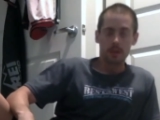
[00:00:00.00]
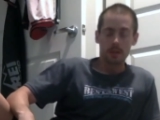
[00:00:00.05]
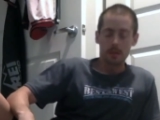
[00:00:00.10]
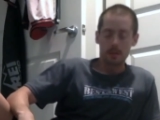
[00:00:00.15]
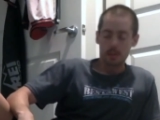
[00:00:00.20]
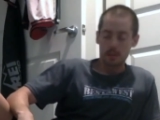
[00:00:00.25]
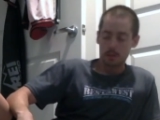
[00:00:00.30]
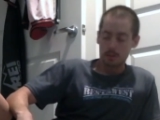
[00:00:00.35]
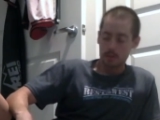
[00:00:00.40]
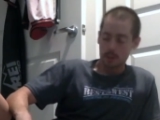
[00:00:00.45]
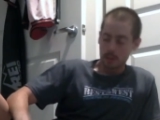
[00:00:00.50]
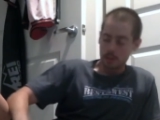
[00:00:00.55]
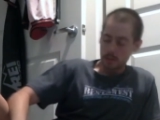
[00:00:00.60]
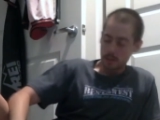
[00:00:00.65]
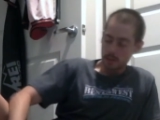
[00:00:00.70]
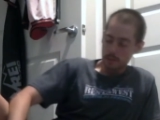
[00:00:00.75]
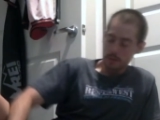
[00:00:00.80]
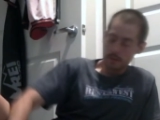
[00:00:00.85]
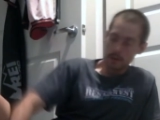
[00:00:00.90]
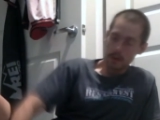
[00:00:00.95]
It's a
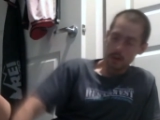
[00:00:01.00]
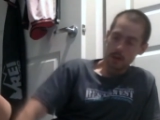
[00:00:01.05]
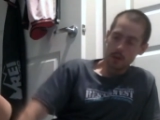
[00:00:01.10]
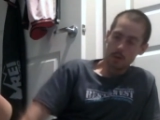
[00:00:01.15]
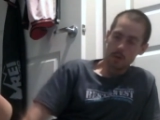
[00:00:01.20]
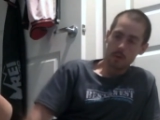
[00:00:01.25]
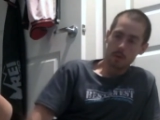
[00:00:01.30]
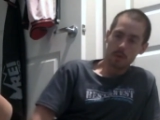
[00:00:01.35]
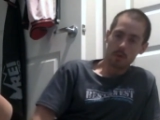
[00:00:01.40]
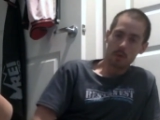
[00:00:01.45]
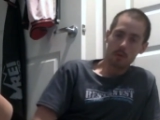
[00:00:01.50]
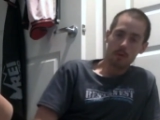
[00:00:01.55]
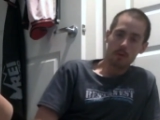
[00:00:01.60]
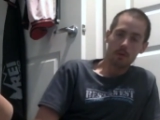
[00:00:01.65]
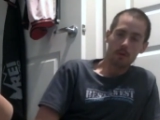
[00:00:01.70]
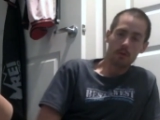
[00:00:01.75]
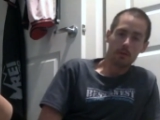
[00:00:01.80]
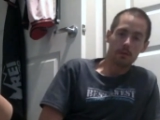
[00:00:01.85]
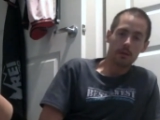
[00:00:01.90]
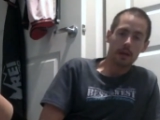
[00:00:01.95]
stretch for that
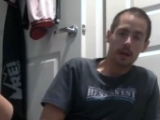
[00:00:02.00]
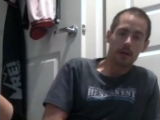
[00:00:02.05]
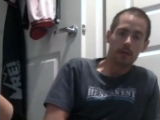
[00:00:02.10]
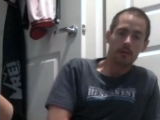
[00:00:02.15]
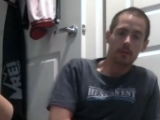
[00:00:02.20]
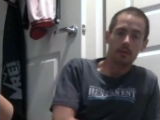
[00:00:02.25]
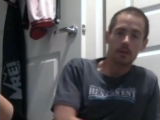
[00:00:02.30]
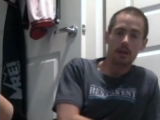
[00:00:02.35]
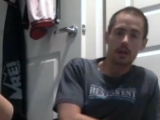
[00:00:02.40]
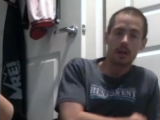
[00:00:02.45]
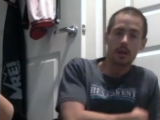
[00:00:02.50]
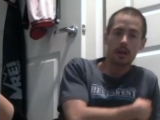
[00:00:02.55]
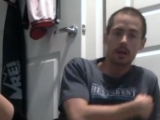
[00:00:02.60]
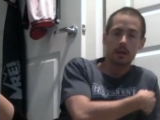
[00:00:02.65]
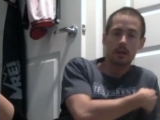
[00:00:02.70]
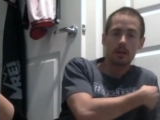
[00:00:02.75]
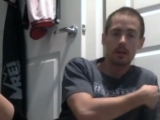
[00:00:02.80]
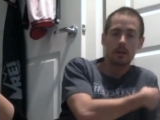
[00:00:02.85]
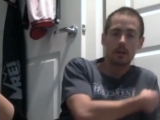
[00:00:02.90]
whole lateral line